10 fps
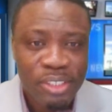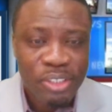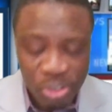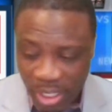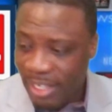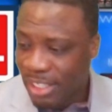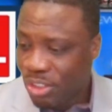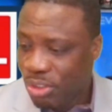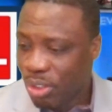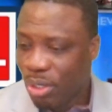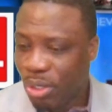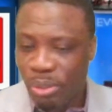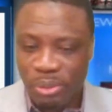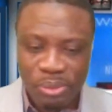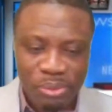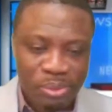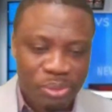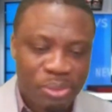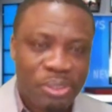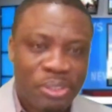Share the show.
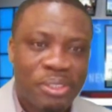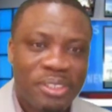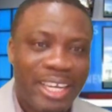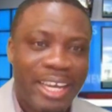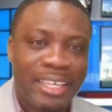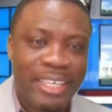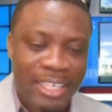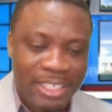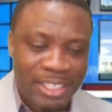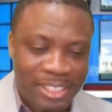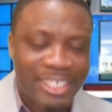That is